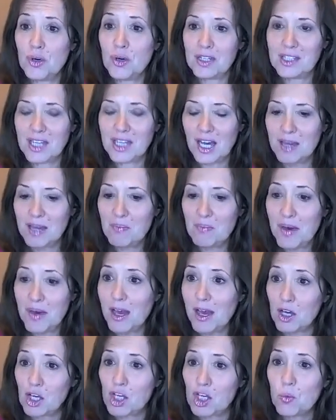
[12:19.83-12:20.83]
type
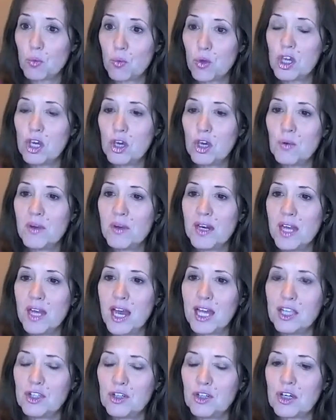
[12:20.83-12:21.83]
a
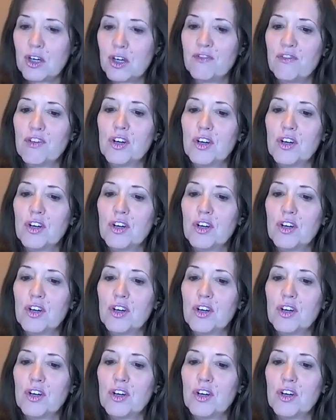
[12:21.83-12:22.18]
Q&A, look up